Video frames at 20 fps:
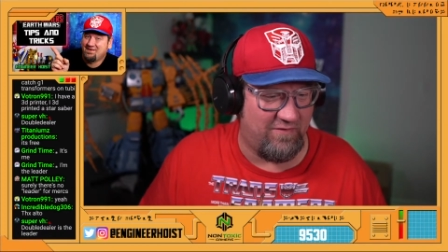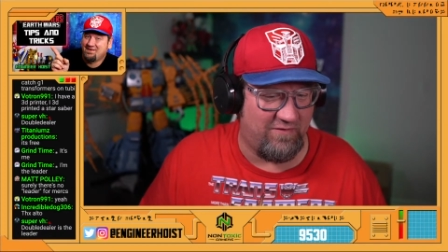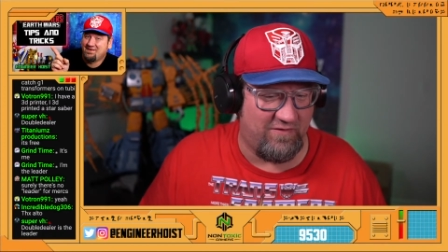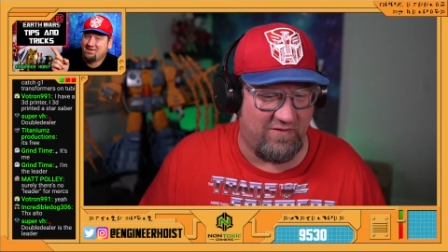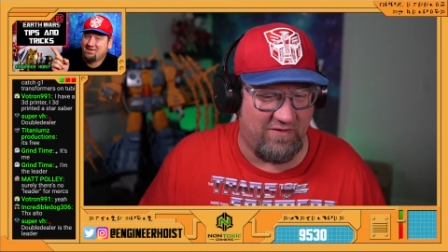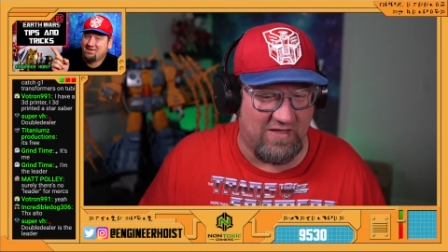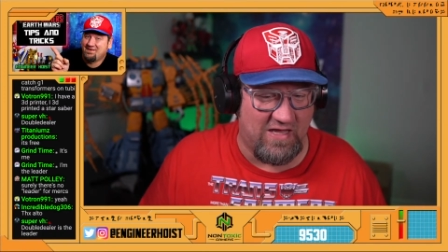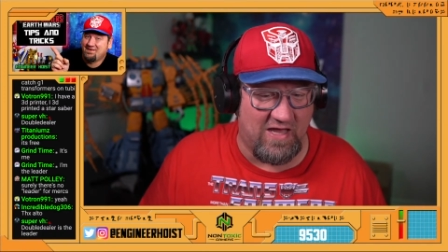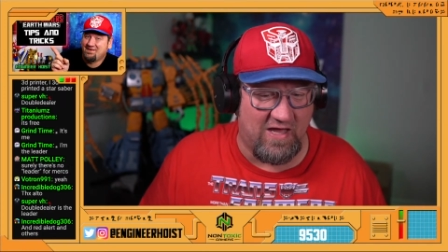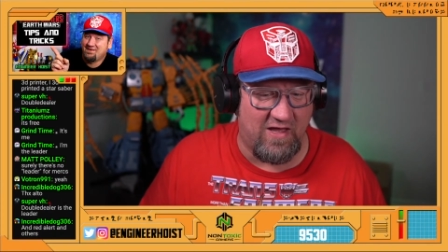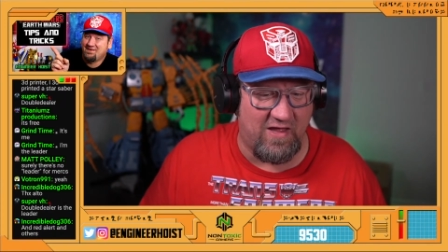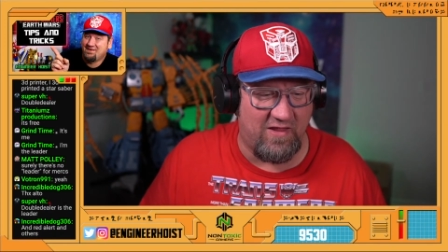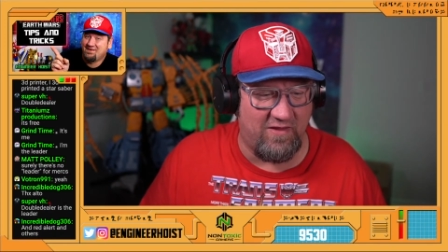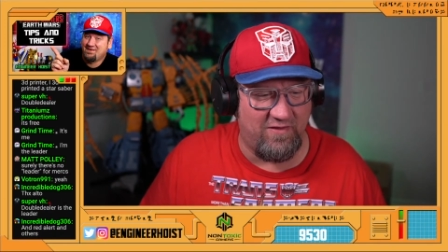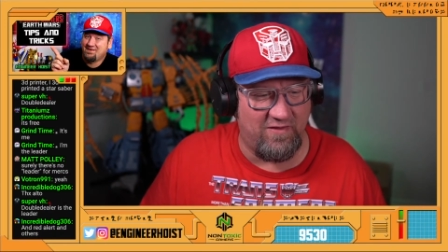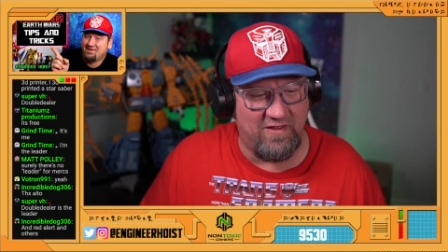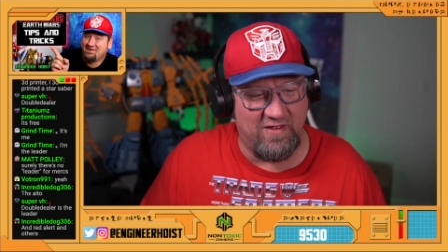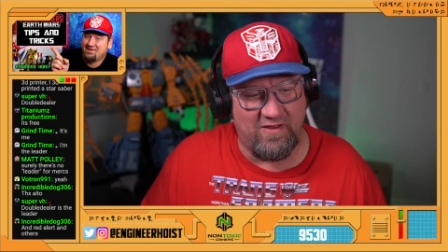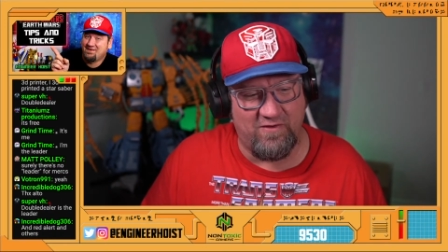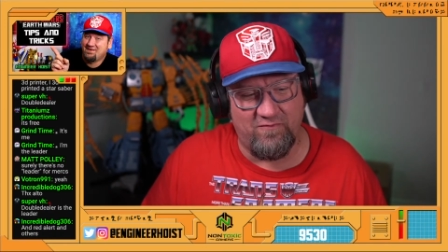Yeah,
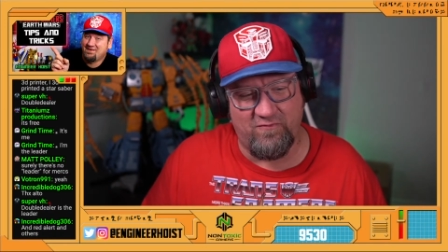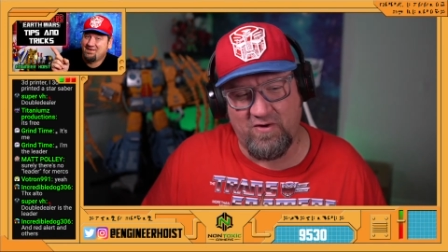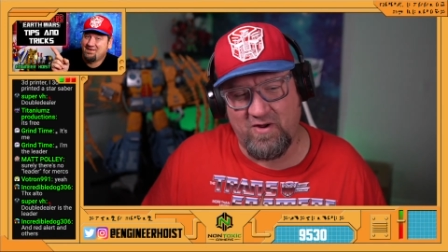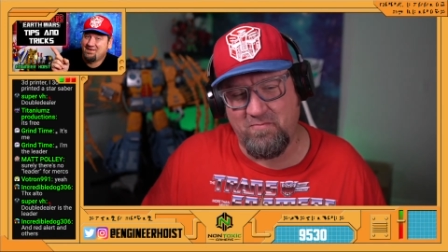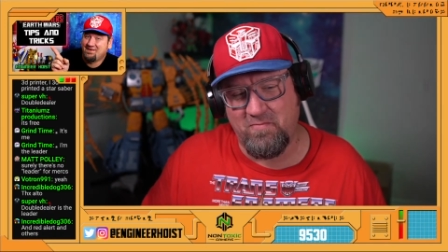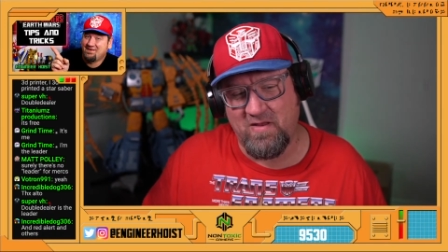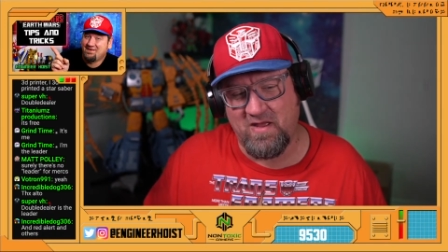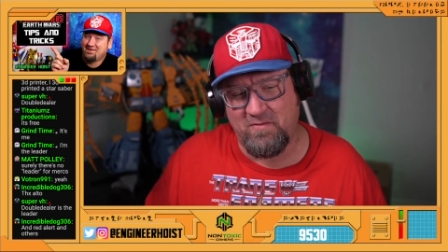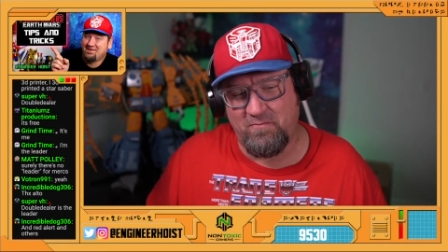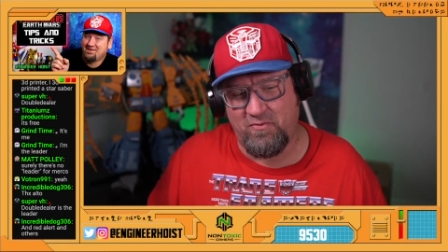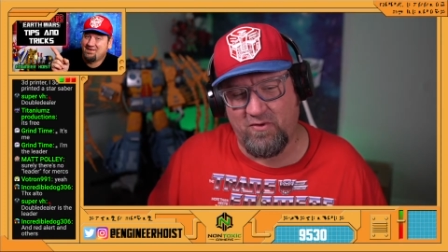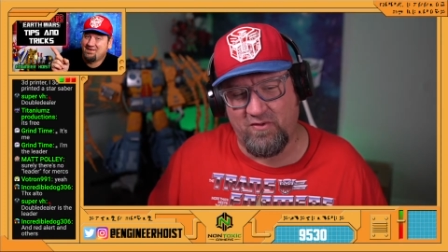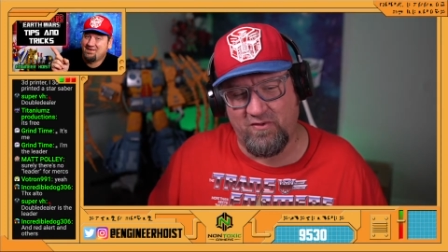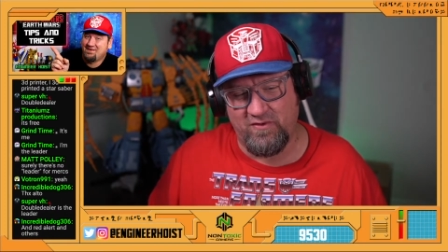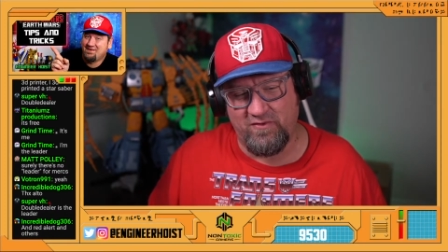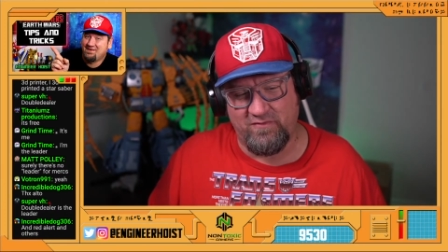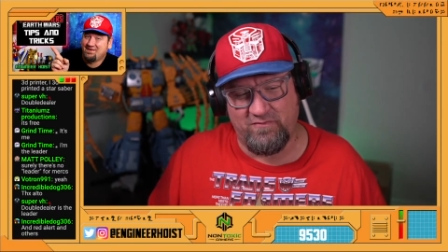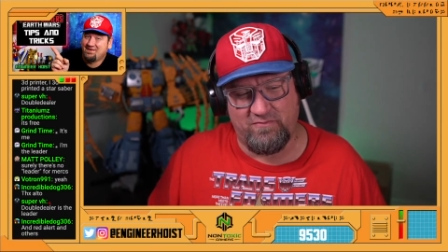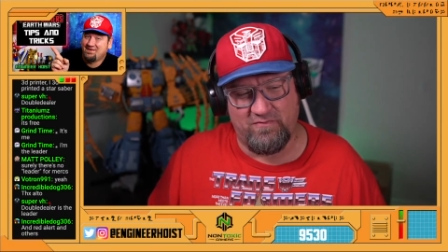right, Mad Polly.